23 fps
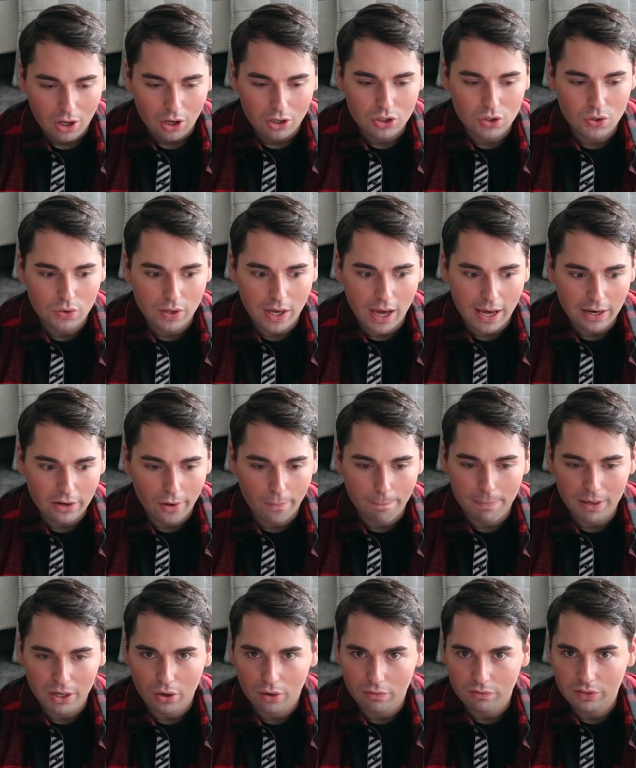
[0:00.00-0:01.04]
you get a
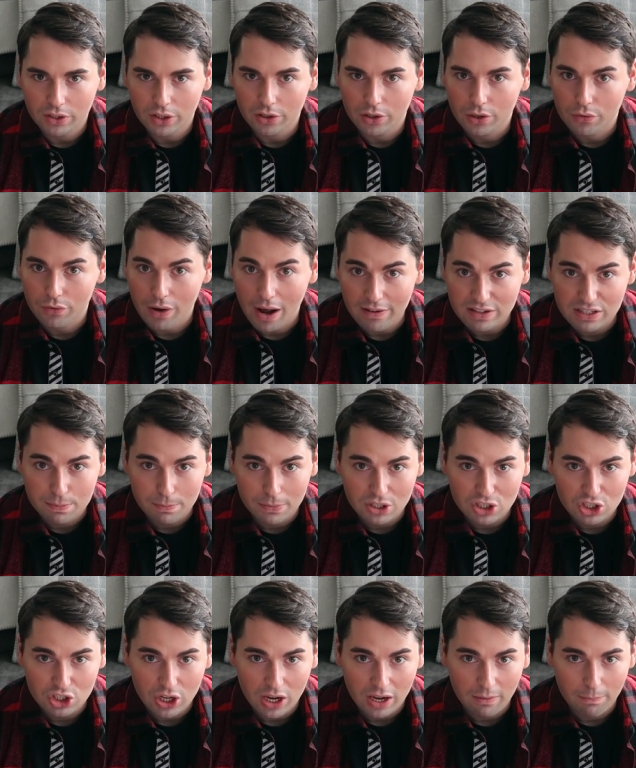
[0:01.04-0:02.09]
bit of their
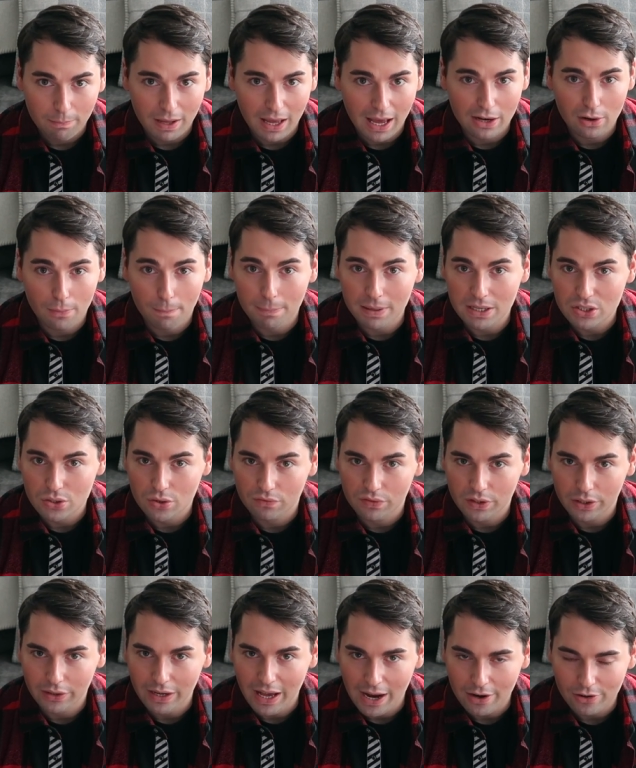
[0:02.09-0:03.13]
craftsmanship and a piece of
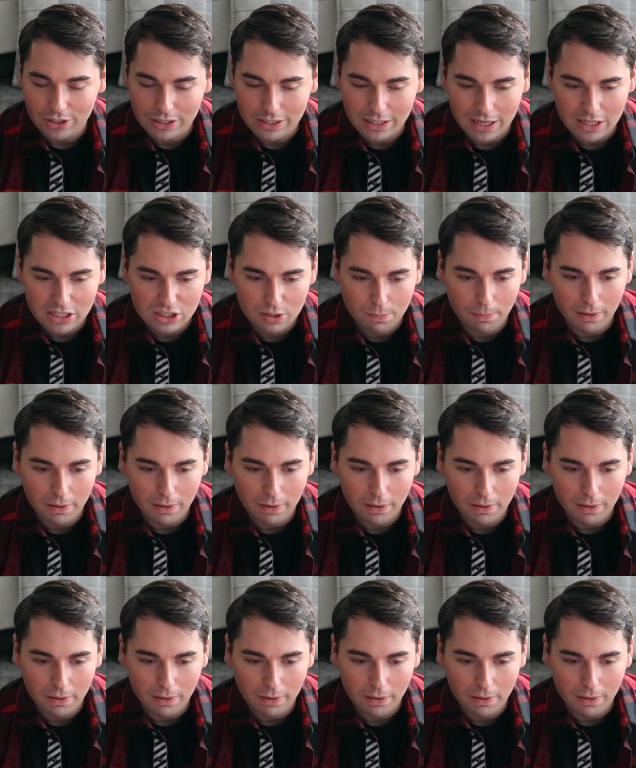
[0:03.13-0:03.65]
their heritage,